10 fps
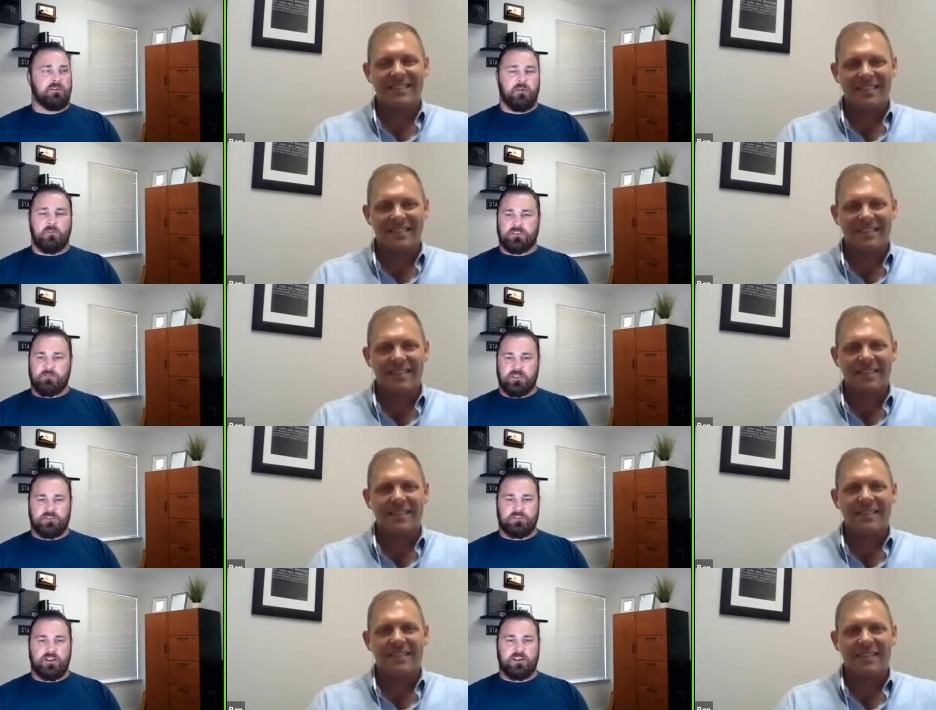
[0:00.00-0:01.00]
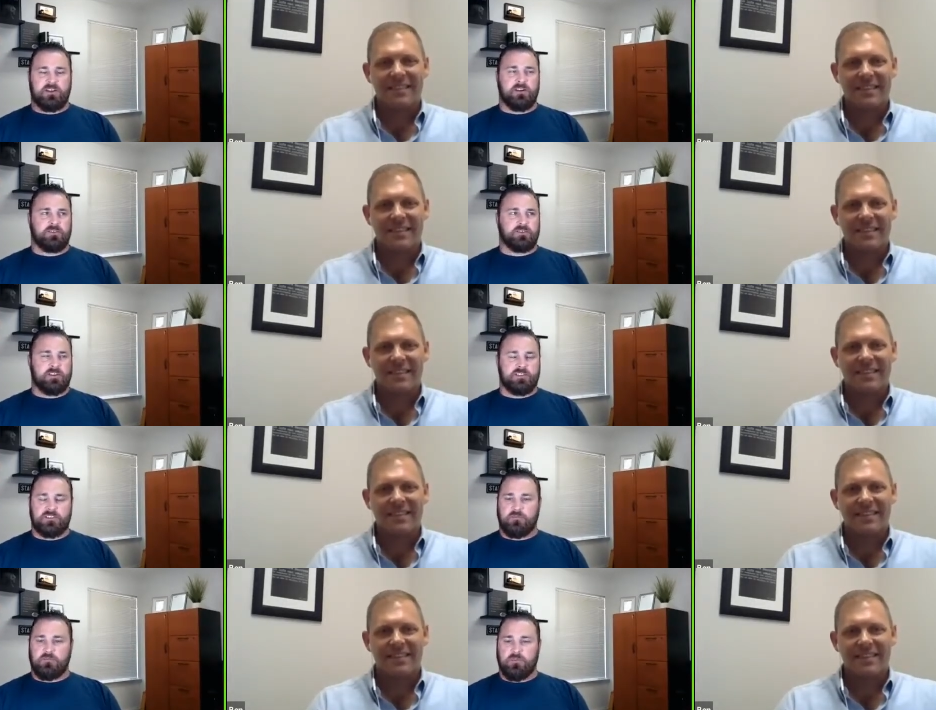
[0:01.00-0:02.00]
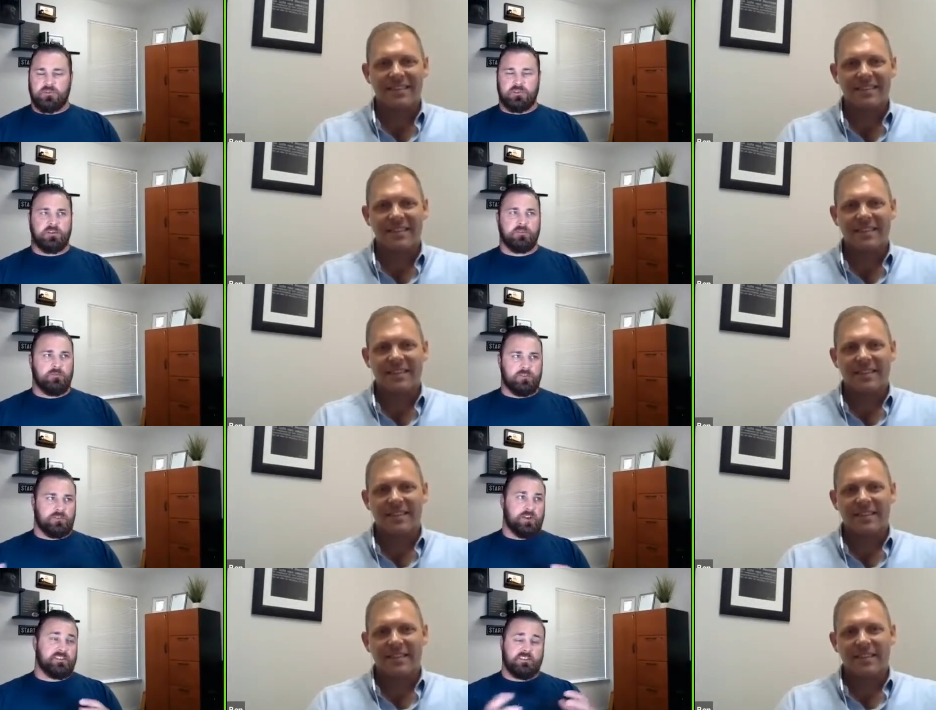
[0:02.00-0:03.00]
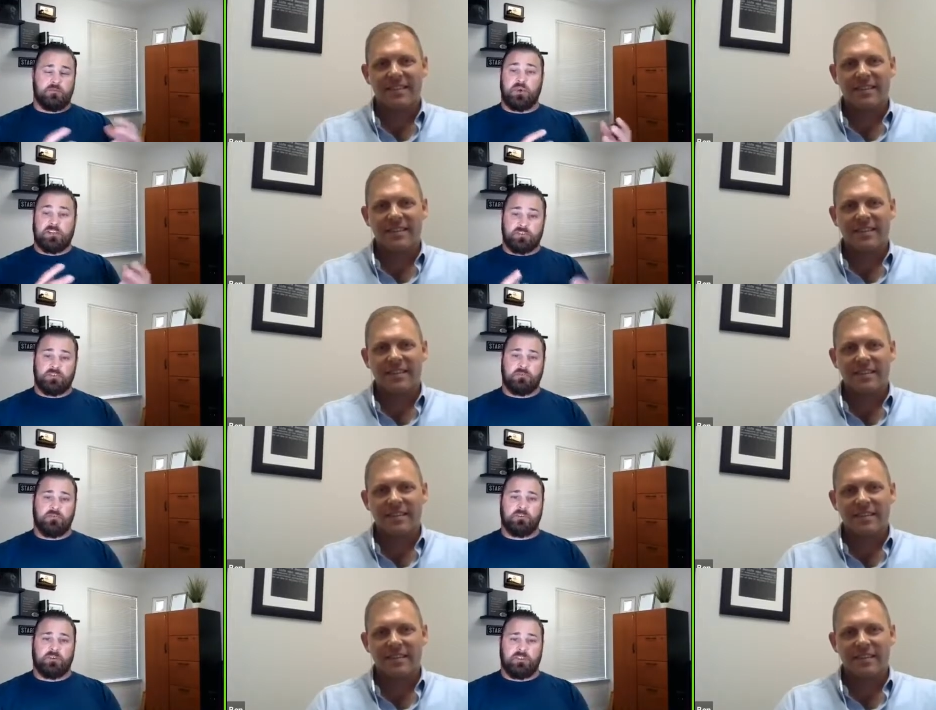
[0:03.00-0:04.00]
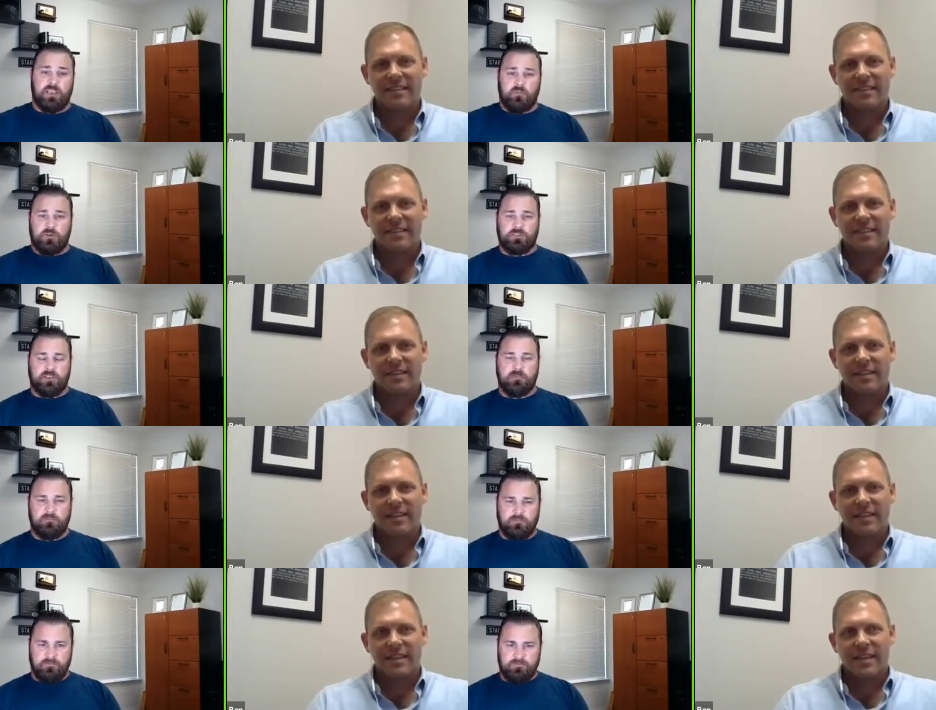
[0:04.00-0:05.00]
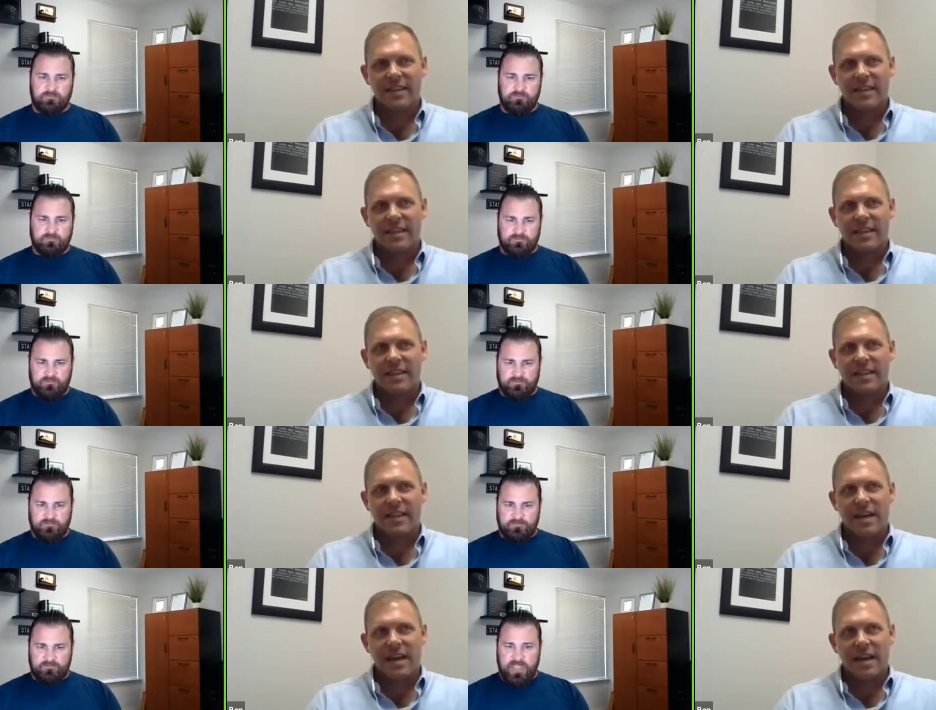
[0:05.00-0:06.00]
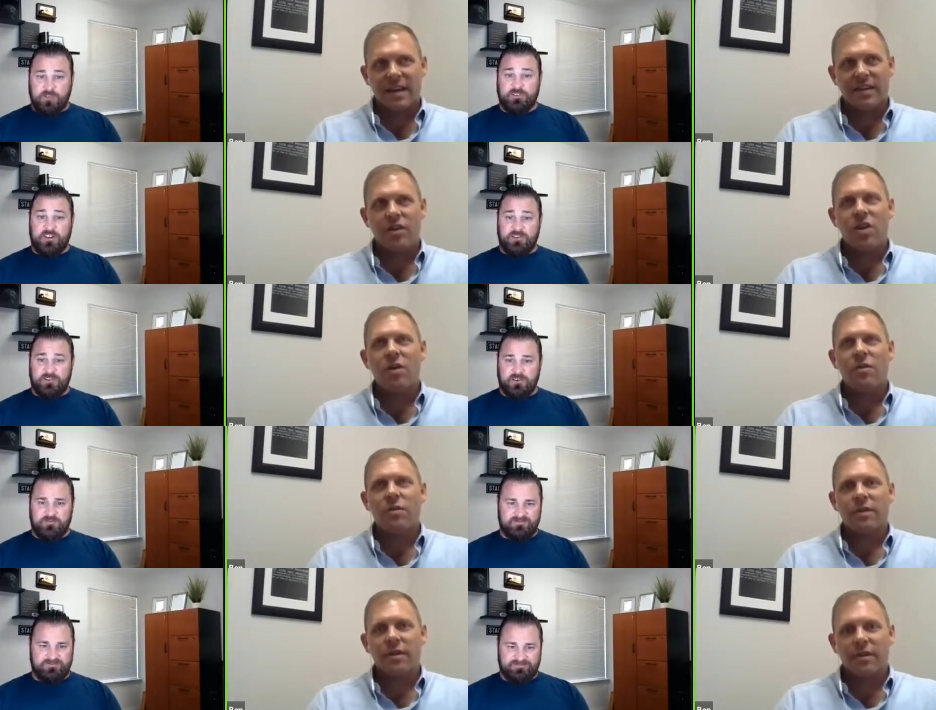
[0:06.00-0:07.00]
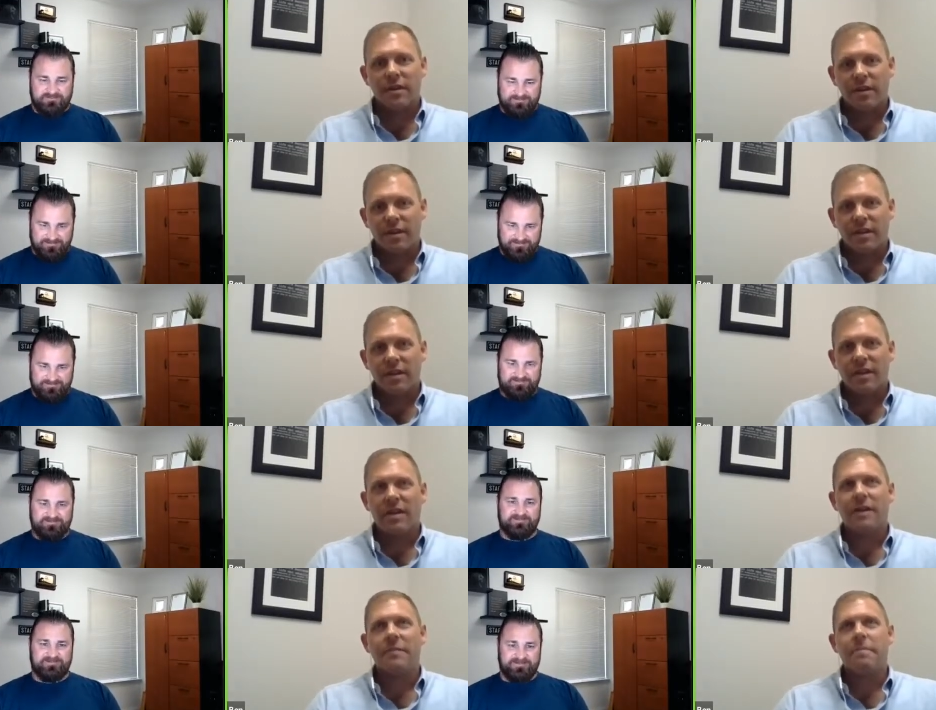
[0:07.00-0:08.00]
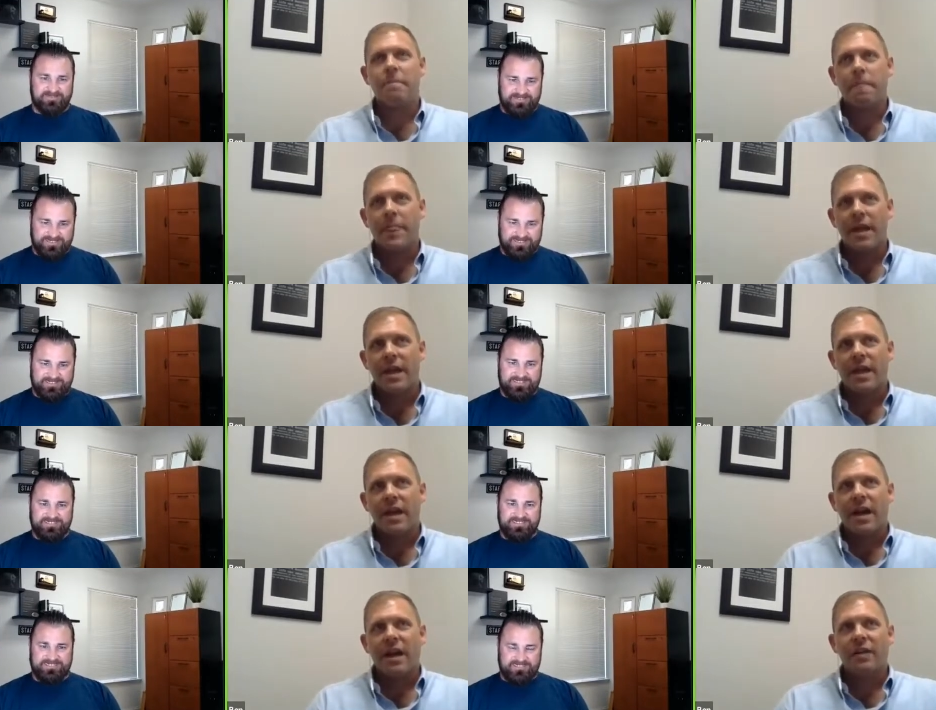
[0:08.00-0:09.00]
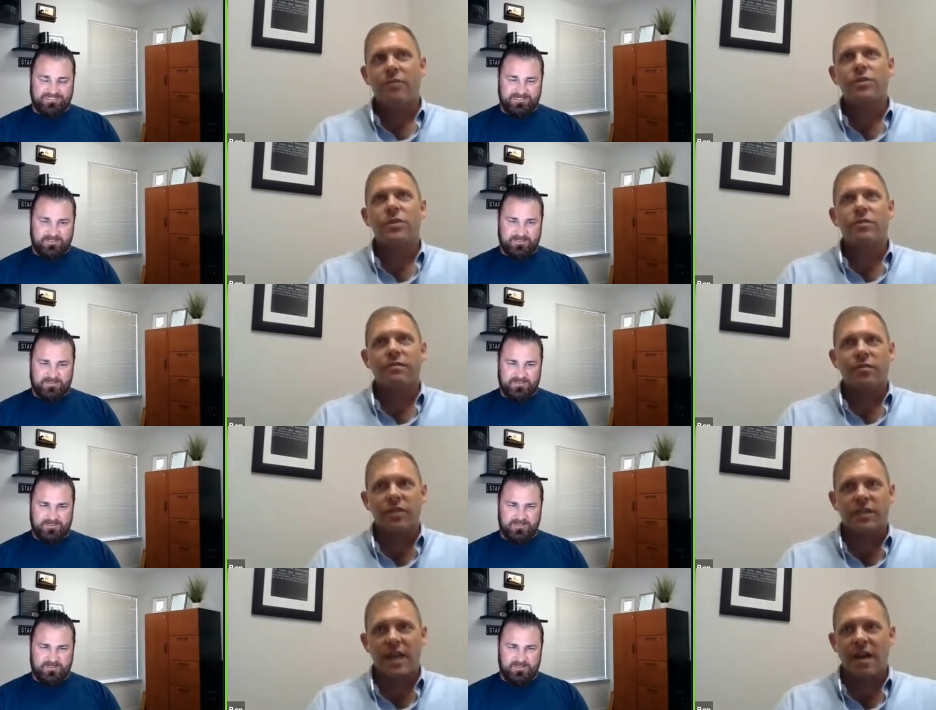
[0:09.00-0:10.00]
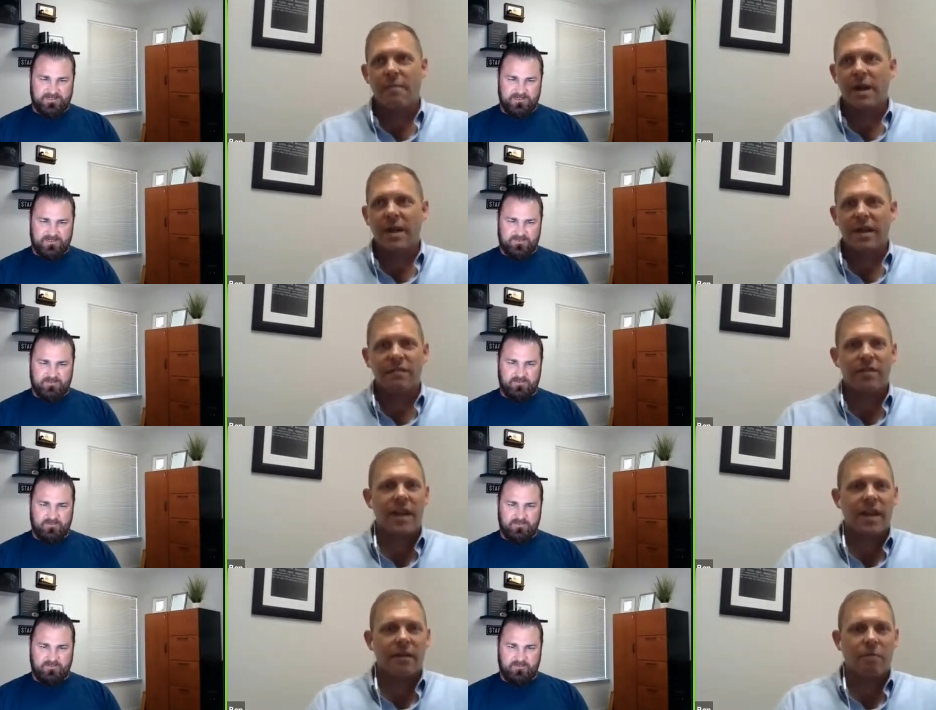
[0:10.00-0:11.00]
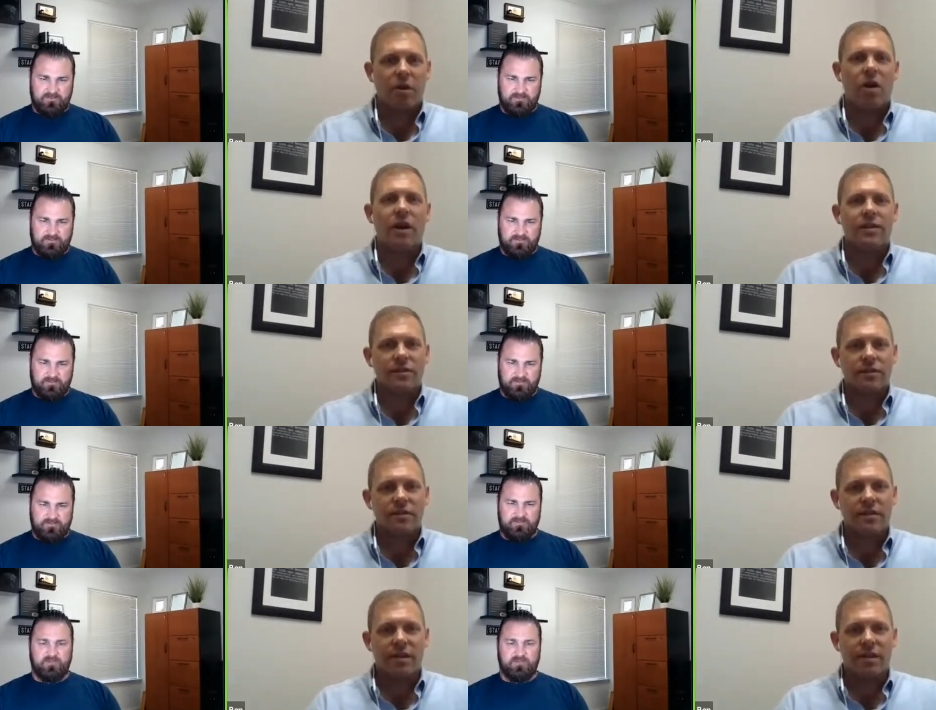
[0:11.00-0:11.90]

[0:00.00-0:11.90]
Speaker 1: what were some of the stre- you know stretches and you know stresses and pressures you were feeling at that point in time
Speaker 2: outside you know, the- it was the first time i had ever not had a boss you